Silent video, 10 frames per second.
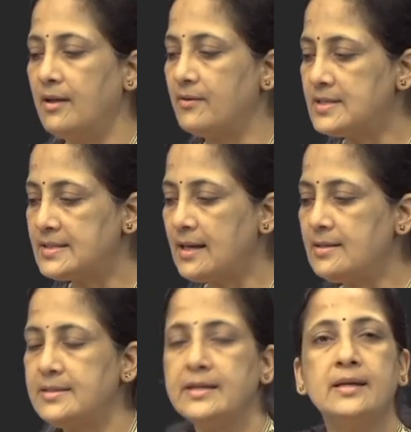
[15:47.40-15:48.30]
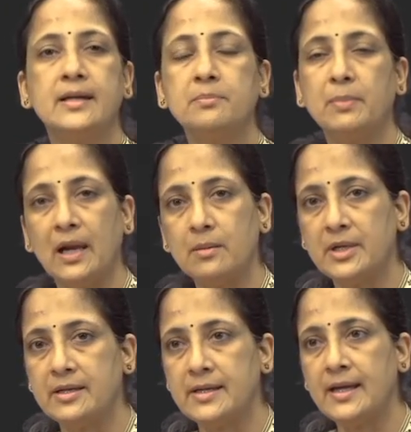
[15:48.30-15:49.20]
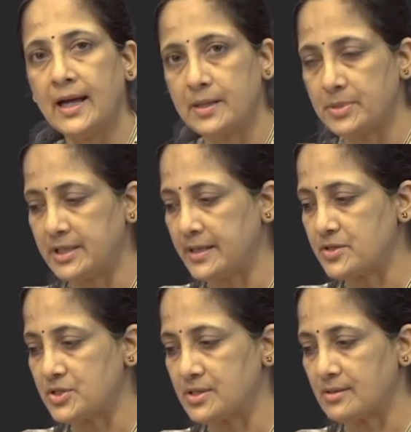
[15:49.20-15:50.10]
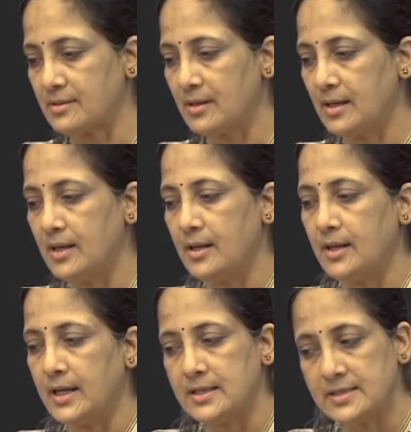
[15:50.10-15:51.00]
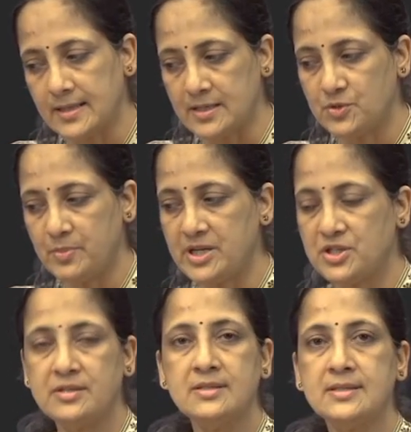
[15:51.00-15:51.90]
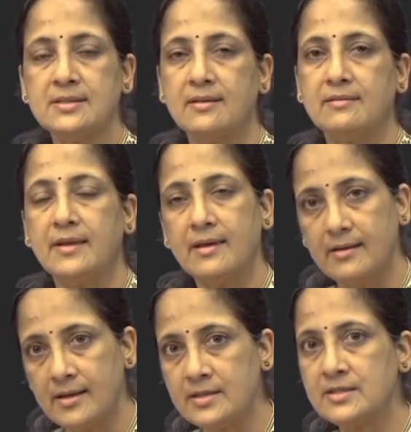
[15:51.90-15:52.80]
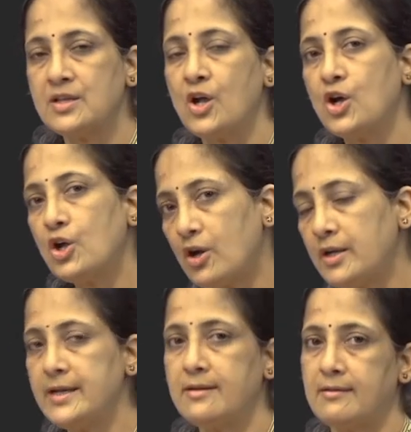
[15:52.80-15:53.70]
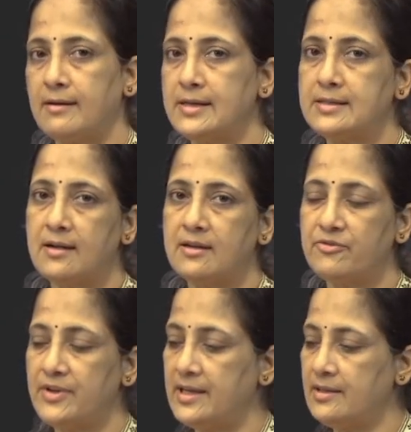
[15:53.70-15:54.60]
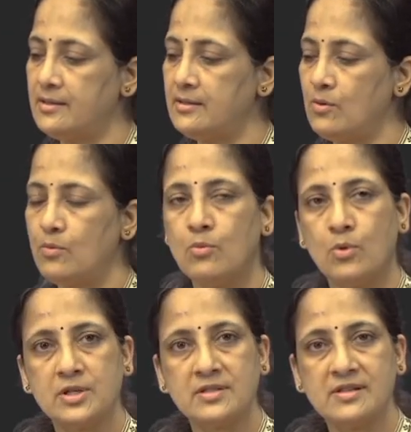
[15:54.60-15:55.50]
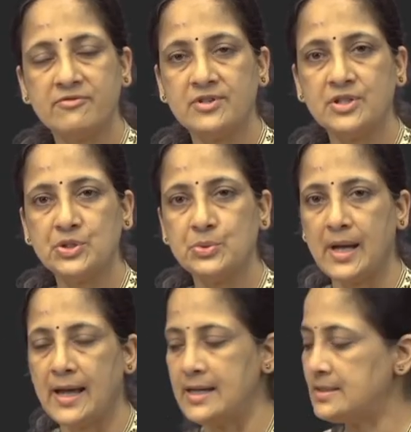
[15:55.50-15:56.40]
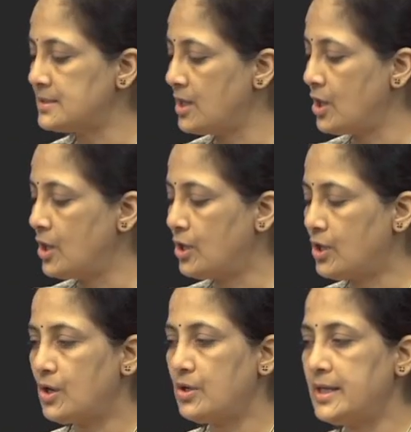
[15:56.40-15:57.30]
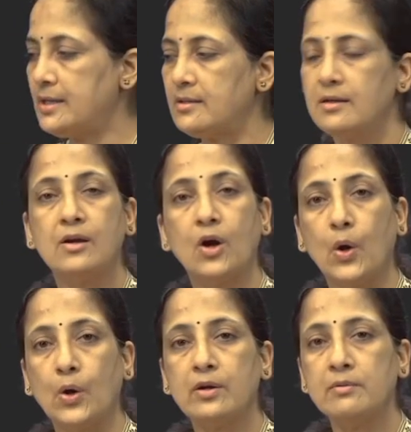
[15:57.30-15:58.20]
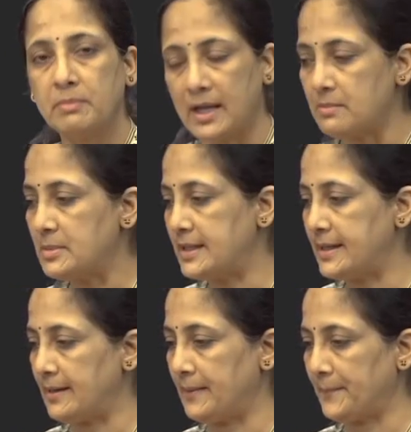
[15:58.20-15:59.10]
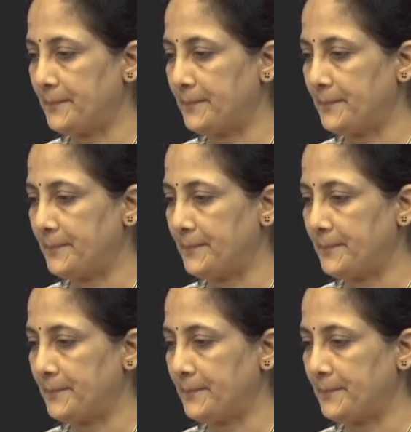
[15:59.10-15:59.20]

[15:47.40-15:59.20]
resulting in pulmonary hypertension. In such patients, there is chronic right heart failure, what is referred to as chronic cor pulmonale.